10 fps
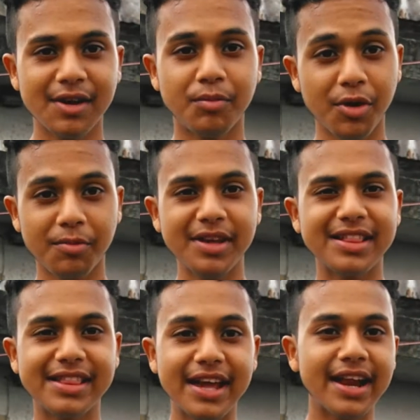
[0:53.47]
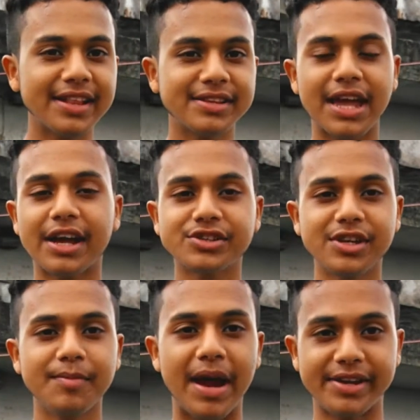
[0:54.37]
Probably they are
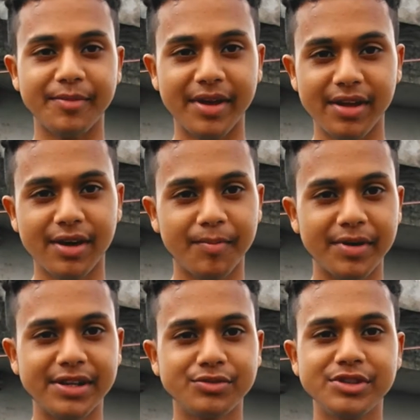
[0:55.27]
actually battery making companies